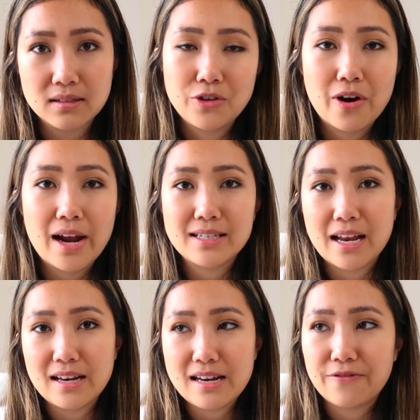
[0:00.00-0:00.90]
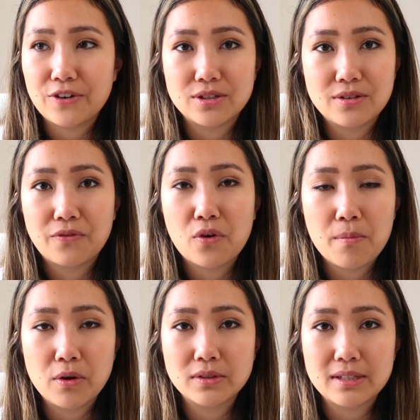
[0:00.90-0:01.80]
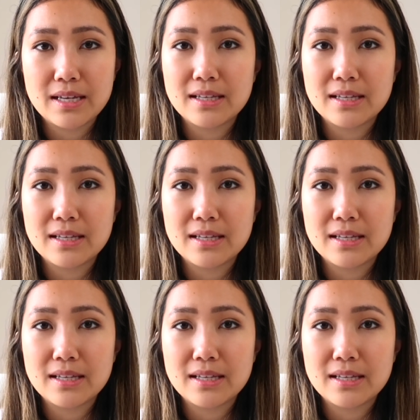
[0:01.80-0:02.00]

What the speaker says: Your identity, first and foremost,